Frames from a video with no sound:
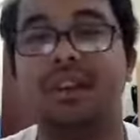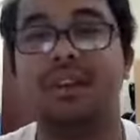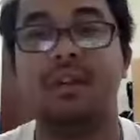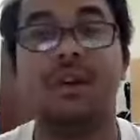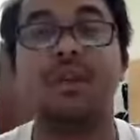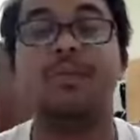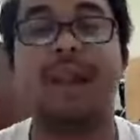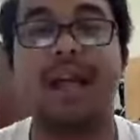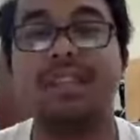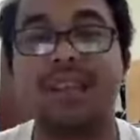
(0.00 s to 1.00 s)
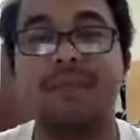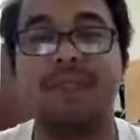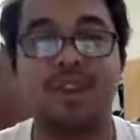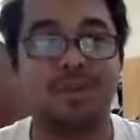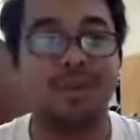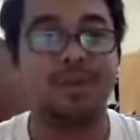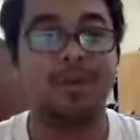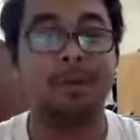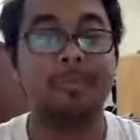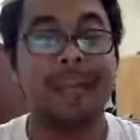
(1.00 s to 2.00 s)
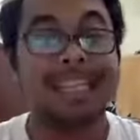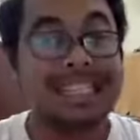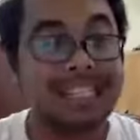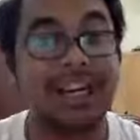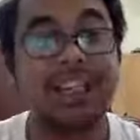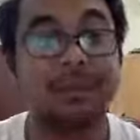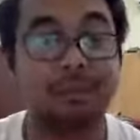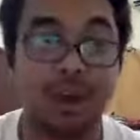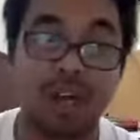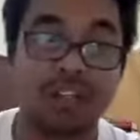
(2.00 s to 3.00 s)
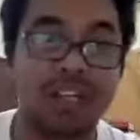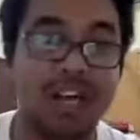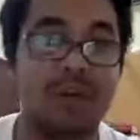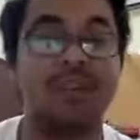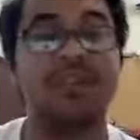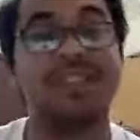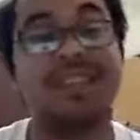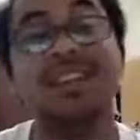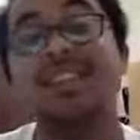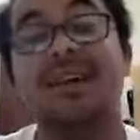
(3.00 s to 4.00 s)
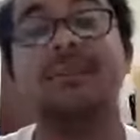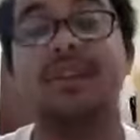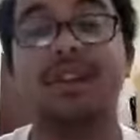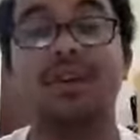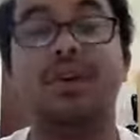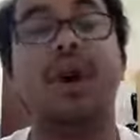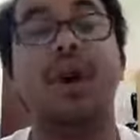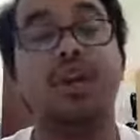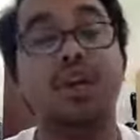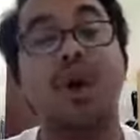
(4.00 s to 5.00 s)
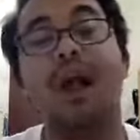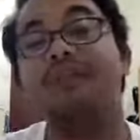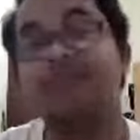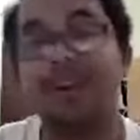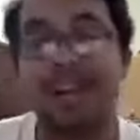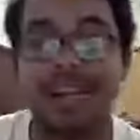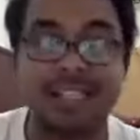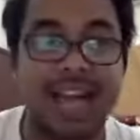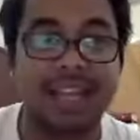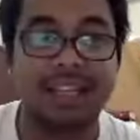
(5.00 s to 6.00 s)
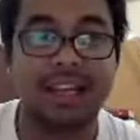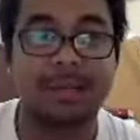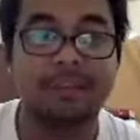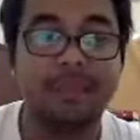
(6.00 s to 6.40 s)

You know when you plant something, when you start a project, when you start something new, you are very excited.